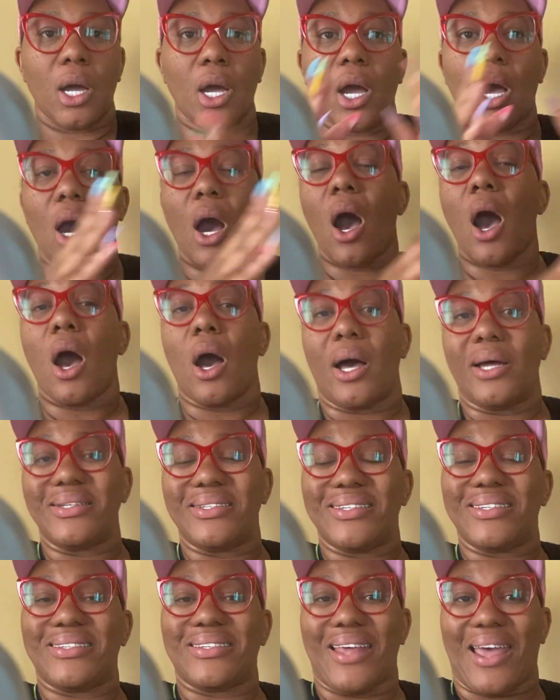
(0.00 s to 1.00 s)
God
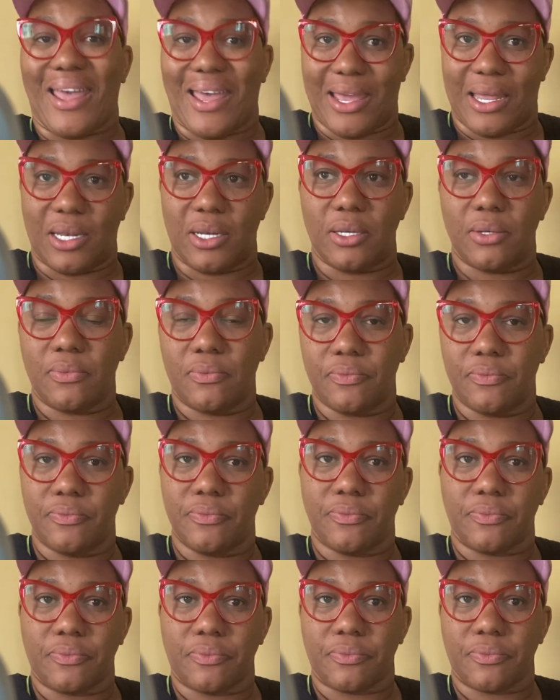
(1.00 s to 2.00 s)
said,
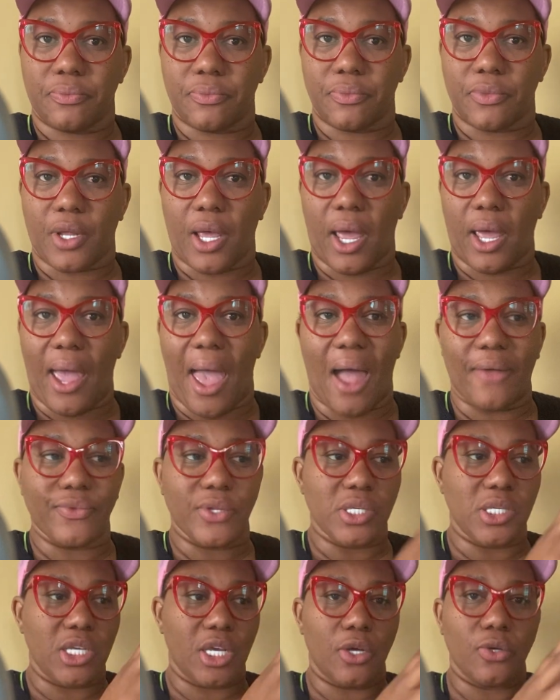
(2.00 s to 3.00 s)
okay,
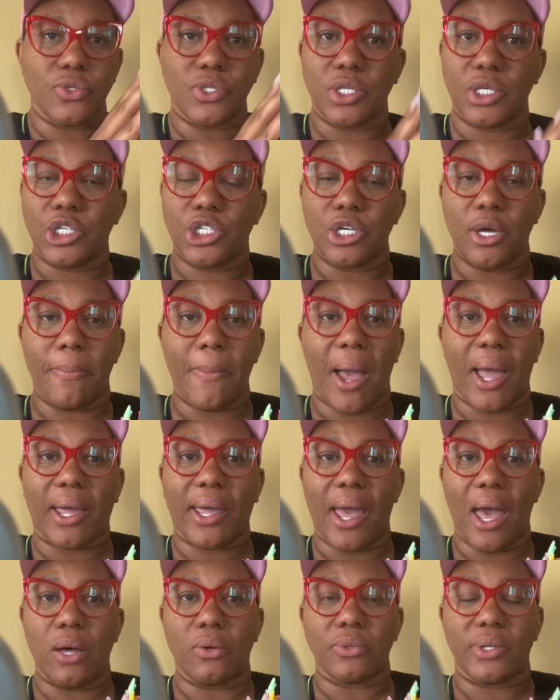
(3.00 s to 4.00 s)
after TLC shut my
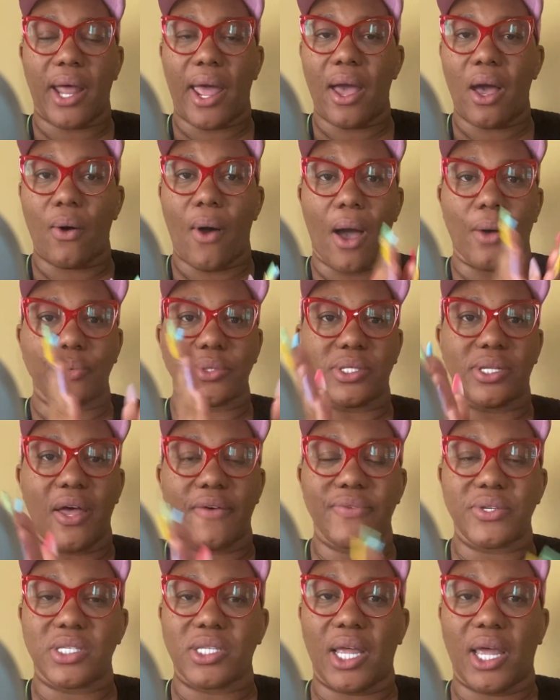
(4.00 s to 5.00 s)
account down, I was
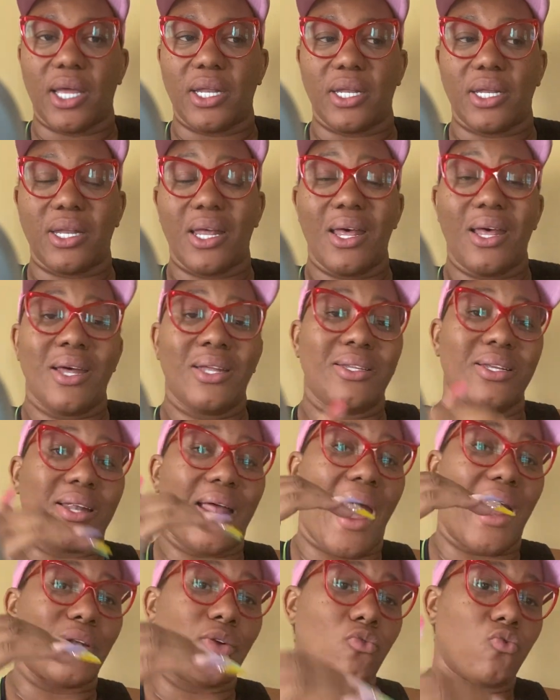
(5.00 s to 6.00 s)
devastated. Then I
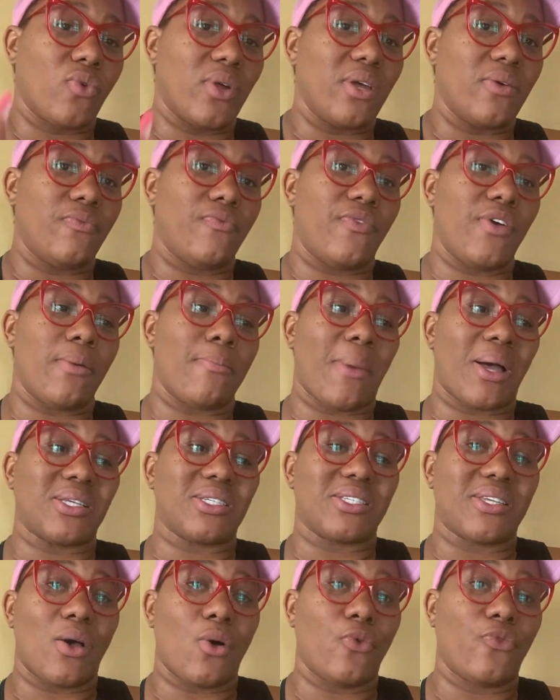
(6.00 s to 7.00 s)
had to reinvent
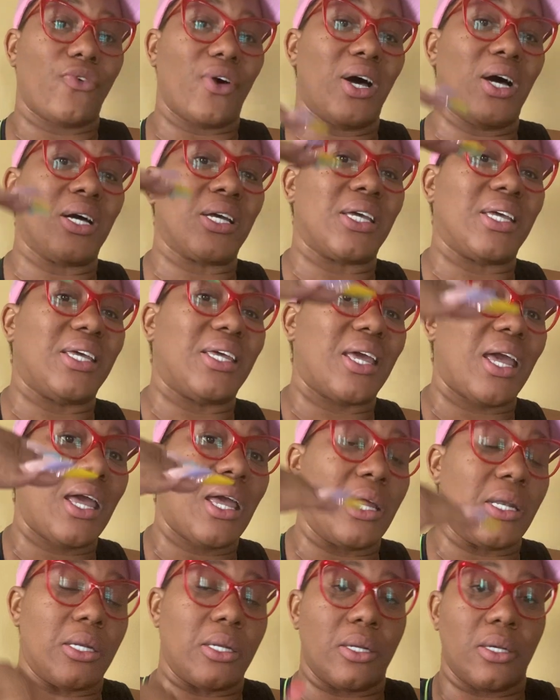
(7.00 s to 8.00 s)
myself
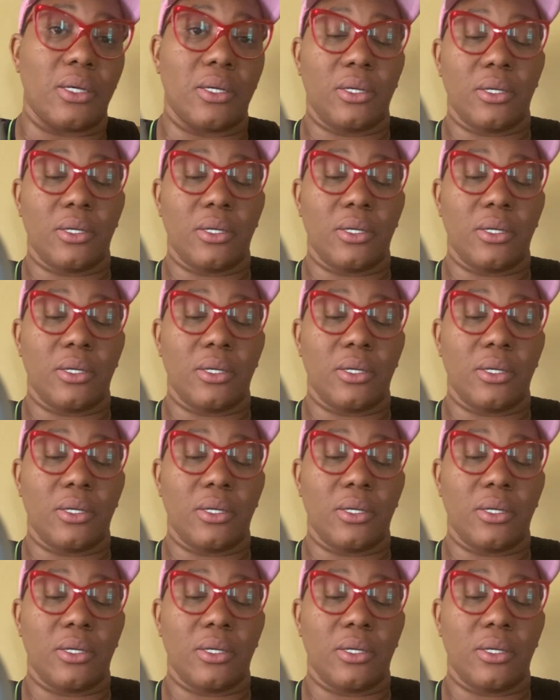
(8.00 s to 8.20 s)
again.